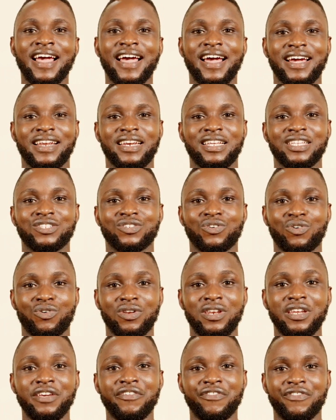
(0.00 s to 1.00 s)
and it's
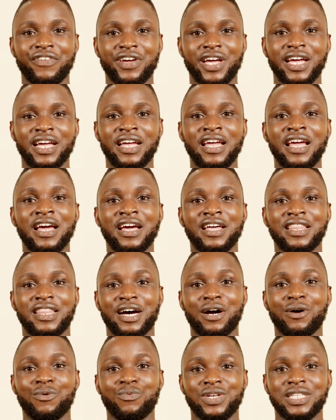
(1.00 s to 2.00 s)
only fair
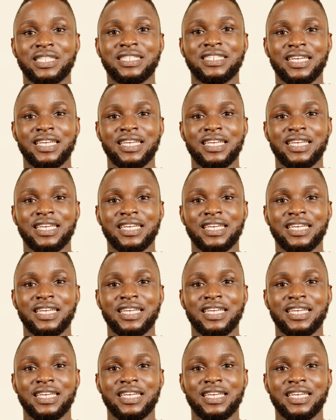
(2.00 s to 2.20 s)
that we